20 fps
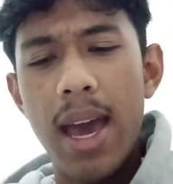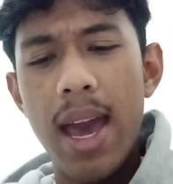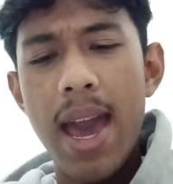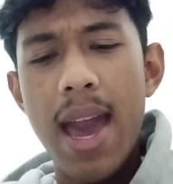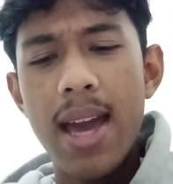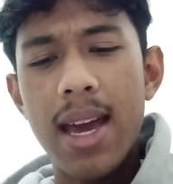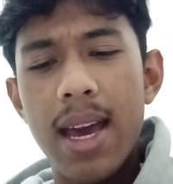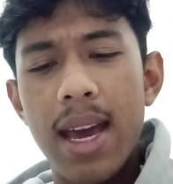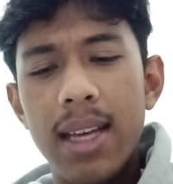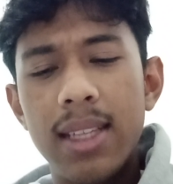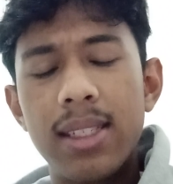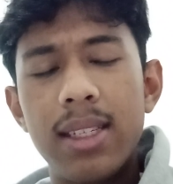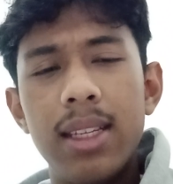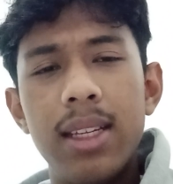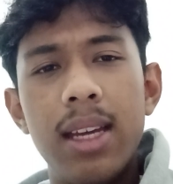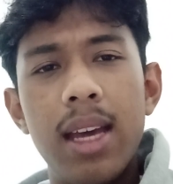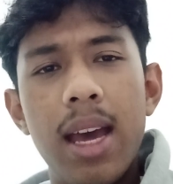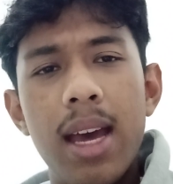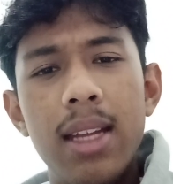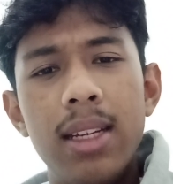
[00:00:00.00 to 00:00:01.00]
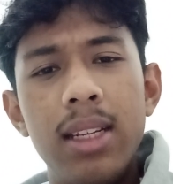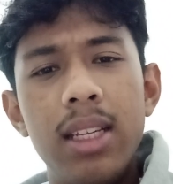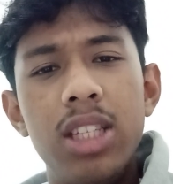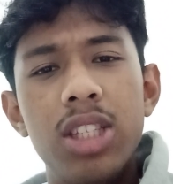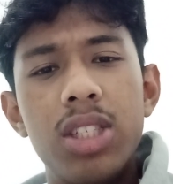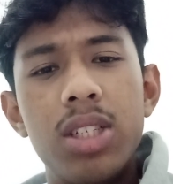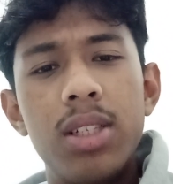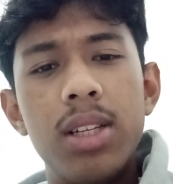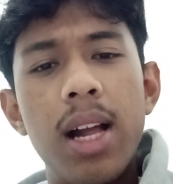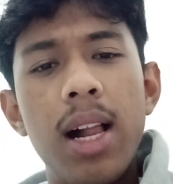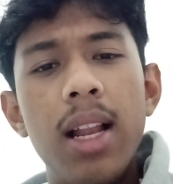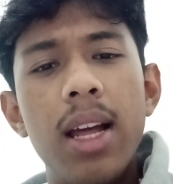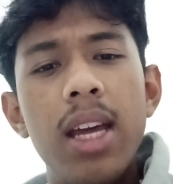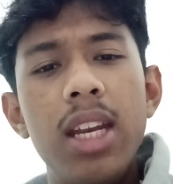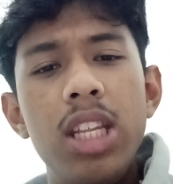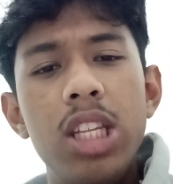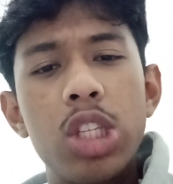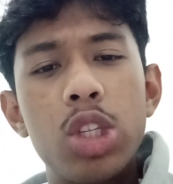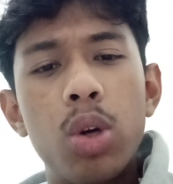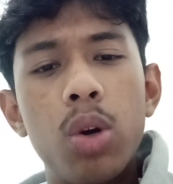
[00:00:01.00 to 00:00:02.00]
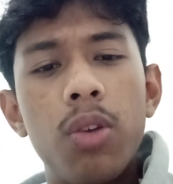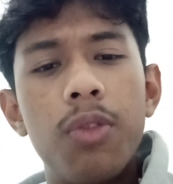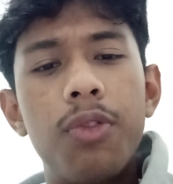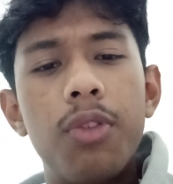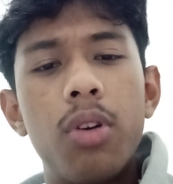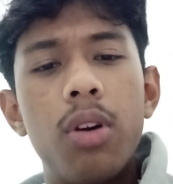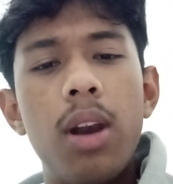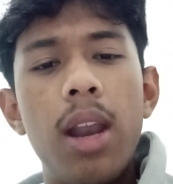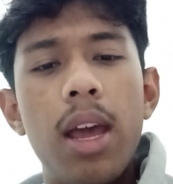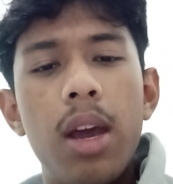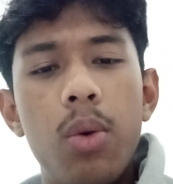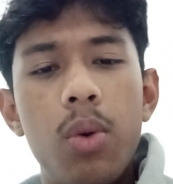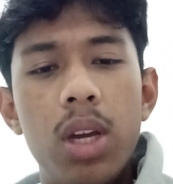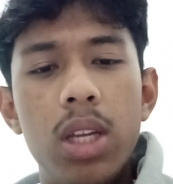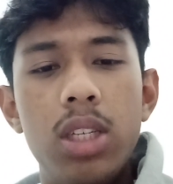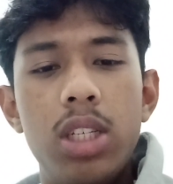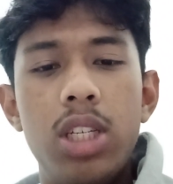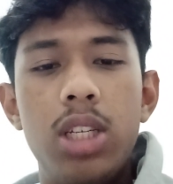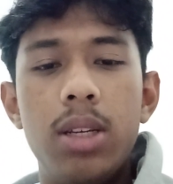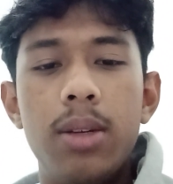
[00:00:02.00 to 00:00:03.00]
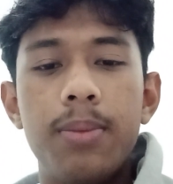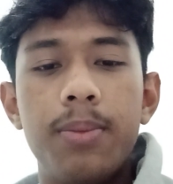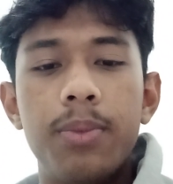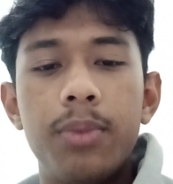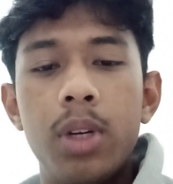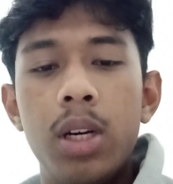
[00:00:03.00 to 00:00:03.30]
act as an internal editor for language.